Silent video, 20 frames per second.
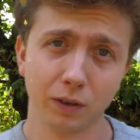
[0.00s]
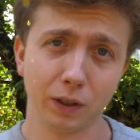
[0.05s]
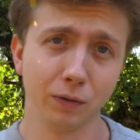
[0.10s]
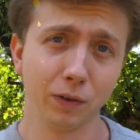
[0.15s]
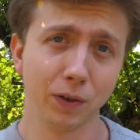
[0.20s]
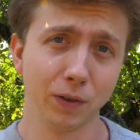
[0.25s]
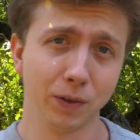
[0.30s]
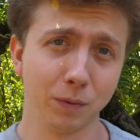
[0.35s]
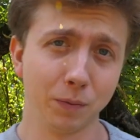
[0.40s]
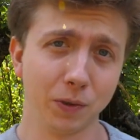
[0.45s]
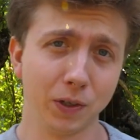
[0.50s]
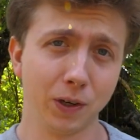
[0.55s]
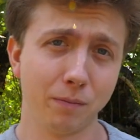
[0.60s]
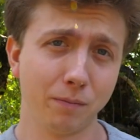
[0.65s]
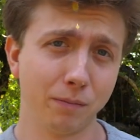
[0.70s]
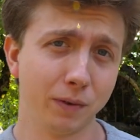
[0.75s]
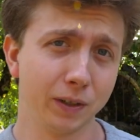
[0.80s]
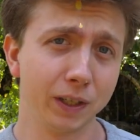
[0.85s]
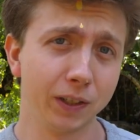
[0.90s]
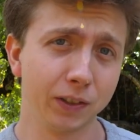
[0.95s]
give it a thumbs
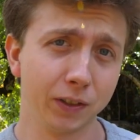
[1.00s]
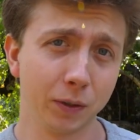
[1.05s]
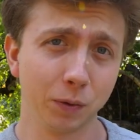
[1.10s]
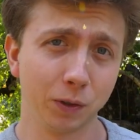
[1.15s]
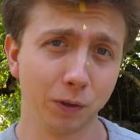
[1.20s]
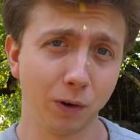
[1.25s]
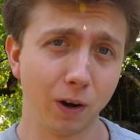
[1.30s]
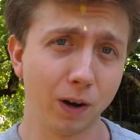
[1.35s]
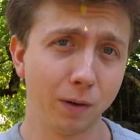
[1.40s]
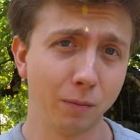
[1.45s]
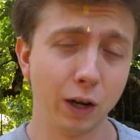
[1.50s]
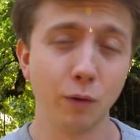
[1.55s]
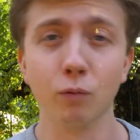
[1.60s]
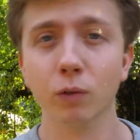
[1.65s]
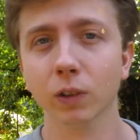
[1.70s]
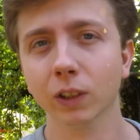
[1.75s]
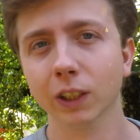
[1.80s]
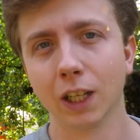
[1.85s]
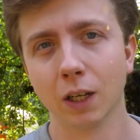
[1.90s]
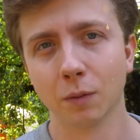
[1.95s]
up and hit subscribe. It
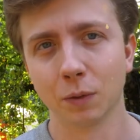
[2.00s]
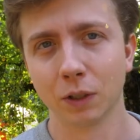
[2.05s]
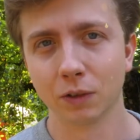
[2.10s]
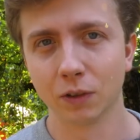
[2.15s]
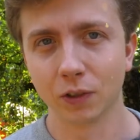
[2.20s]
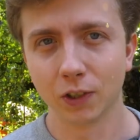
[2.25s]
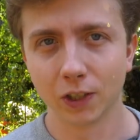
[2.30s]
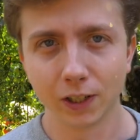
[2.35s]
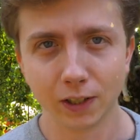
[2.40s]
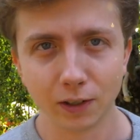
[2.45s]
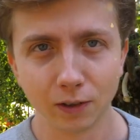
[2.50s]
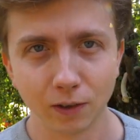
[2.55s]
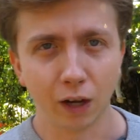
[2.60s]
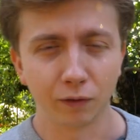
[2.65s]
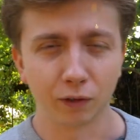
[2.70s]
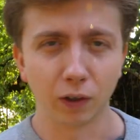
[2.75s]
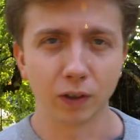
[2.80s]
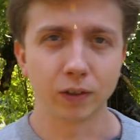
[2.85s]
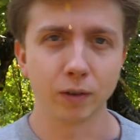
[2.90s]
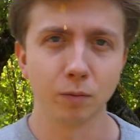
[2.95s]
really helps out the channel.
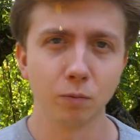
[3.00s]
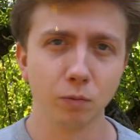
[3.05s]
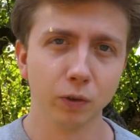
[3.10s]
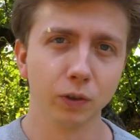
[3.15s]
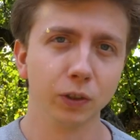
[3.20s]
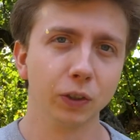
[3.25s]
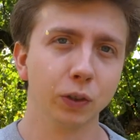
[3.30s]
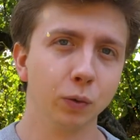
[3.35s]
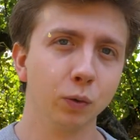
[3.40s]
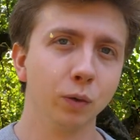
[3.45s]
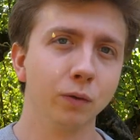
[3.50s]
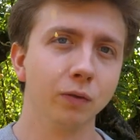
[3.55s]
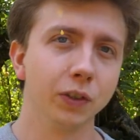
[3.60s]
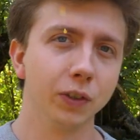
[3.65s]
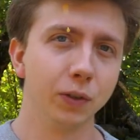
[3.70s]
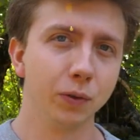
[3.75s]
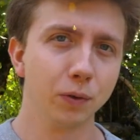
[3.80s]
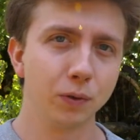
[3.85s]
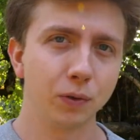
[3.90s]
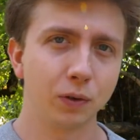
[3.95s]
I've got some really cool
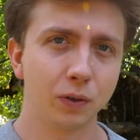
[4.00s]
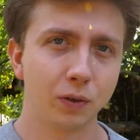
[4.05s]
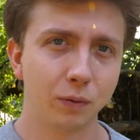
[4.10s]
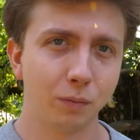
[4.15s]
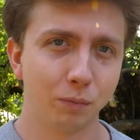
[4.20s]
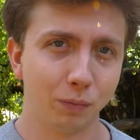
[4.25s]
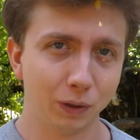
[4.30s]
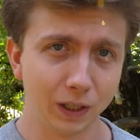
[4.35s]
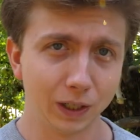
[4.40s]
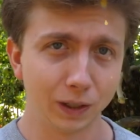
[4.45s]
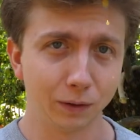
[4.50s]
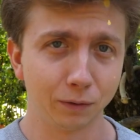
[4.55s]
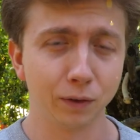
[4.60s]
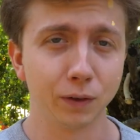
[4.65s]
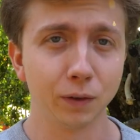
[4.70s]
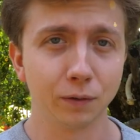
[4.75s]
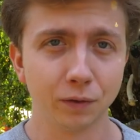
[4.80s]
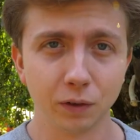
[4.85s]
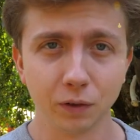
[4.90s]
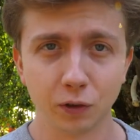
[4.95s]
videos planned for
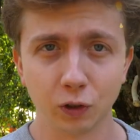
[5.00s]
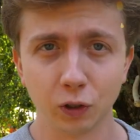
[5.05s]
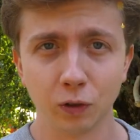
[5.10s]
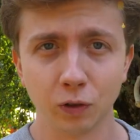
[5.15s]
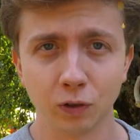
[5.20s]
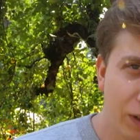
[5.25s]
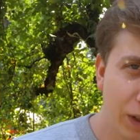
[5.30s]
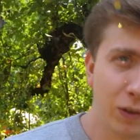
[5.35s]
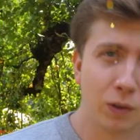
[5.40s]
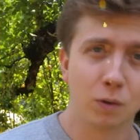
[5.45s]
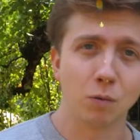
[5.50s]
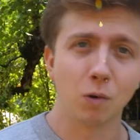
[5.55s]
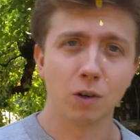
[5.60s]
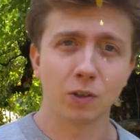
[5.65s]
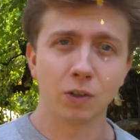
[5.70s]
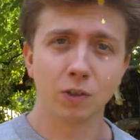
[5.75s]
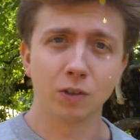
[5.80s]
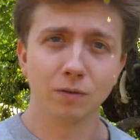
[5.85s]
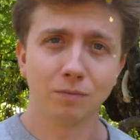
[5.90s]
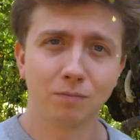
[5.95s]
the future. Thanks for
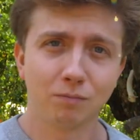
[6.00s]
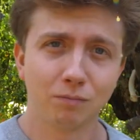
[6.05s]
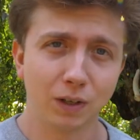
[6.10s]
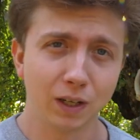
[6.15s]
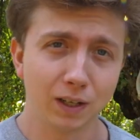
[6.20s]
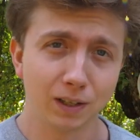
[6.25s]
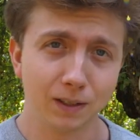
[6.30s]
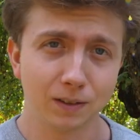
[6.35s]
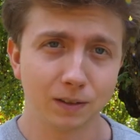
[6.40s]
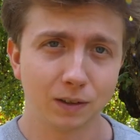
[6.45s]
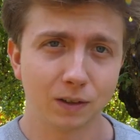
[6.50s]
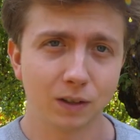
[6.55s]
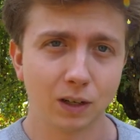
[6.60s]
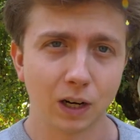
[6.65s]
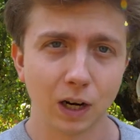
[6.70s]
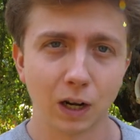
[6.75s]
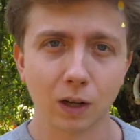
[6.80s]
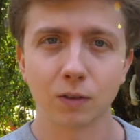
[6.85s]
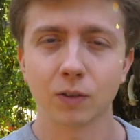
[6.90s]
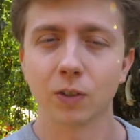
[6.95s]
watching, and
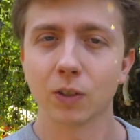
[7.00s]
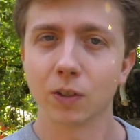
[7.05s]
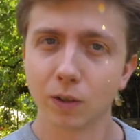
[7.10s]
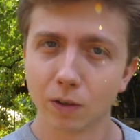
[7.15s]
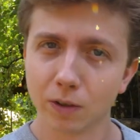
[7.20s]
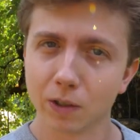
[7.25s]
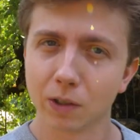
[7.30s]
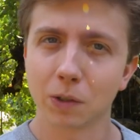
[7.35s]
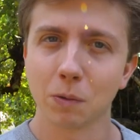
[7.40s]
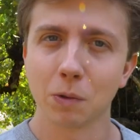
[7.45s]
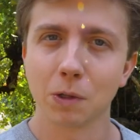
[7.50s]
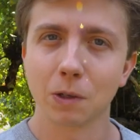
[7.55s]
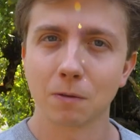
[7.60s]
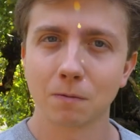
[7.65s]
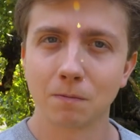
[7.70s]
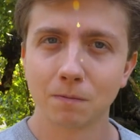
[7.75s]
I'll see you next week.